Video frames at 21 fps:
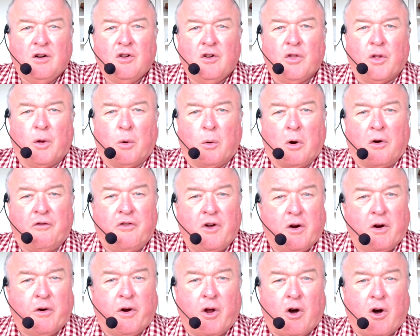There are
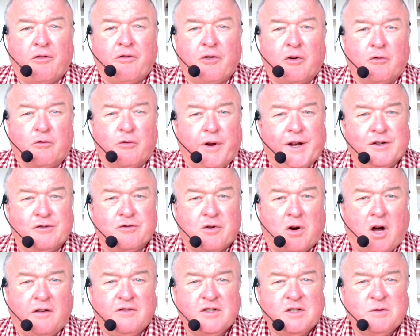very often rear
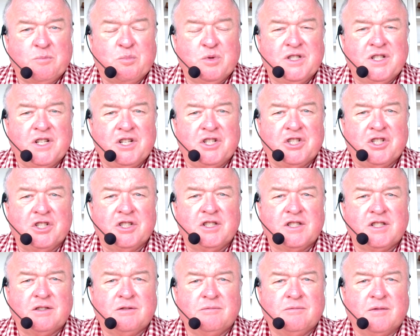driver's
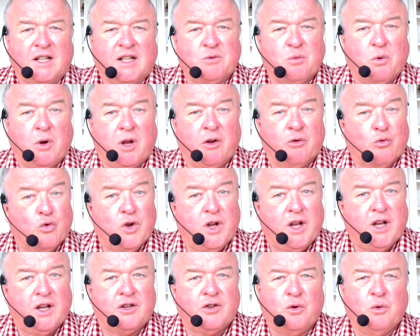positions. That's where
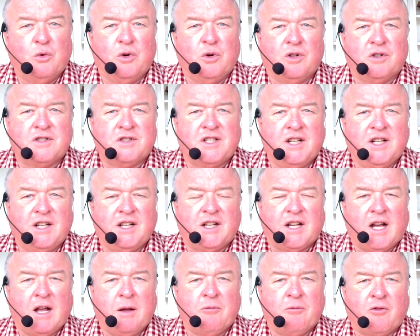rear two-wheel steer
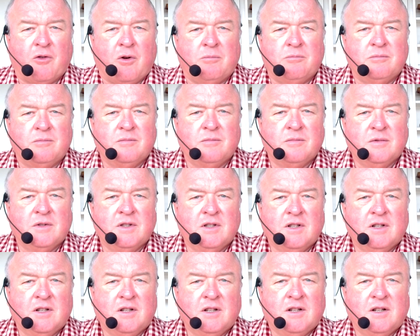came from.
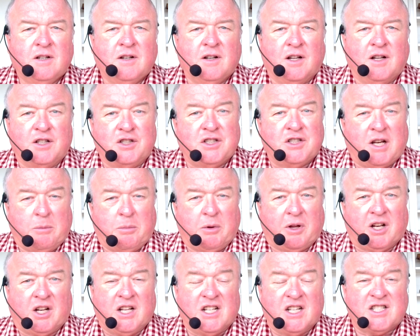That's
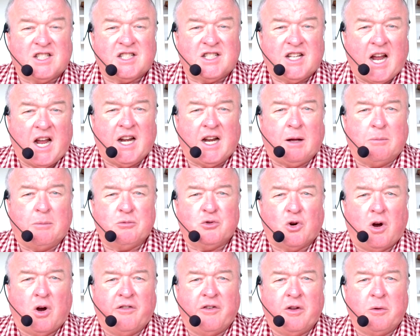typically a stand-up
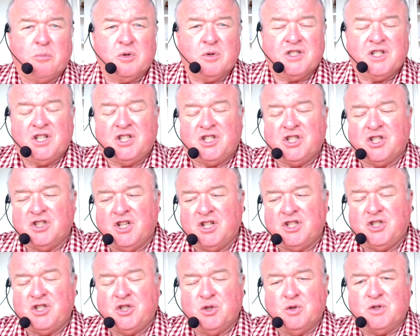driving position
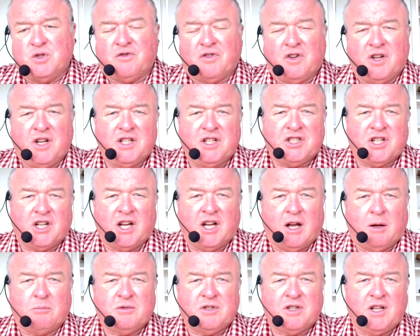that's used for hitching
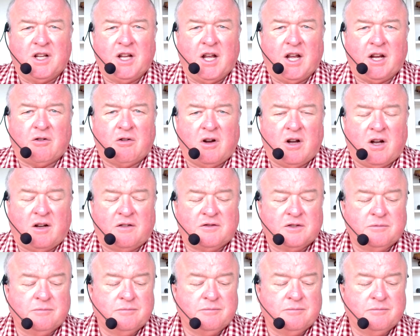up to the aircraft.